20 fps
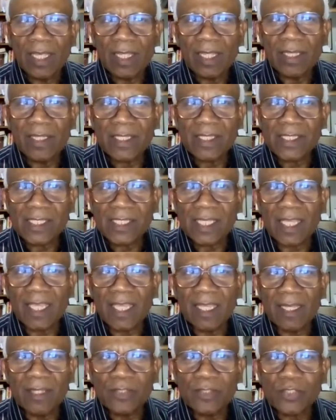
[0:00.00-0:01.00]
the
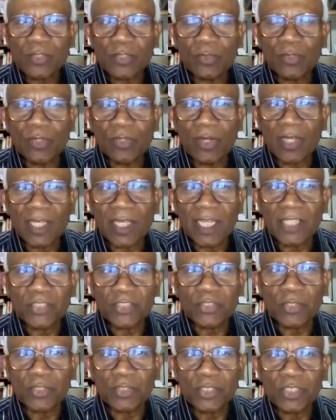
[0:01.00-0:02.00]
skin should not
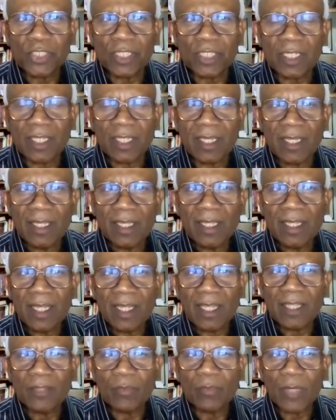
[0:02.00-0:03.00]
touch your shirt.
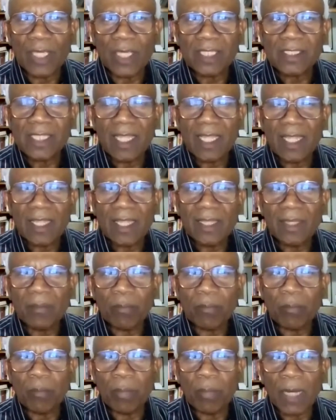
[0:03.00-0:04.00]
Otherwise, the
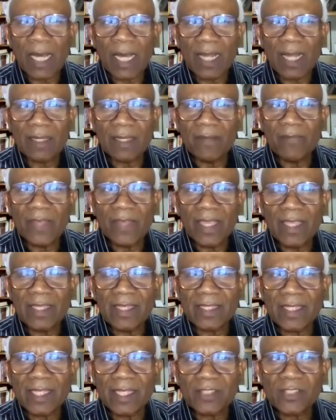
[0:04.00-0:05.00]
part where
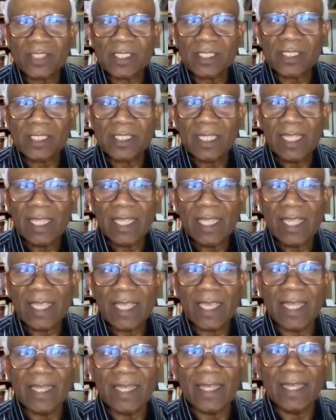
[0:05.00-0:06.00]
it touches
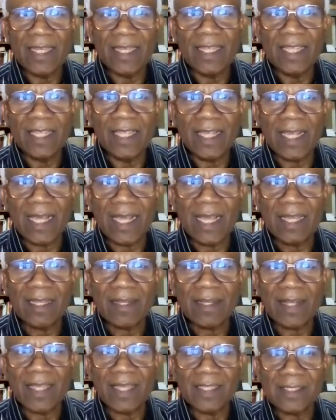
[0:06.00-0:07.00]
can
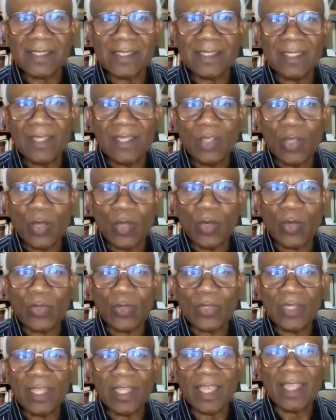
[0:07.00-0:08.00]
decolorize or
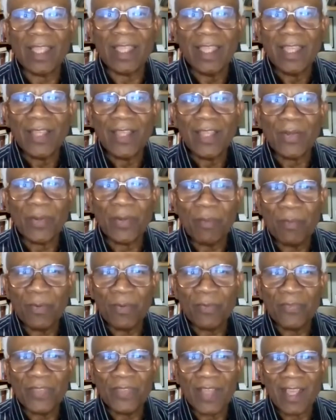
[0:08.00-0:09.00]

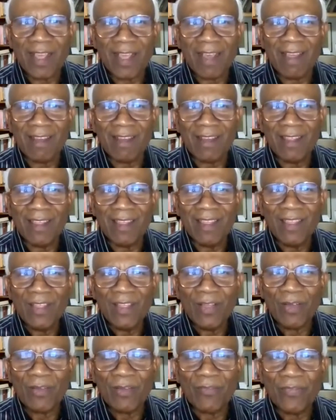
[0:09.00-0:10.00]
remove the color
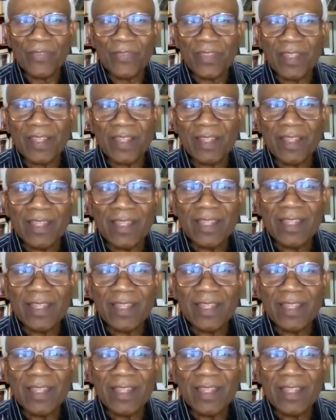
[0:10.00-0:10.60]
of the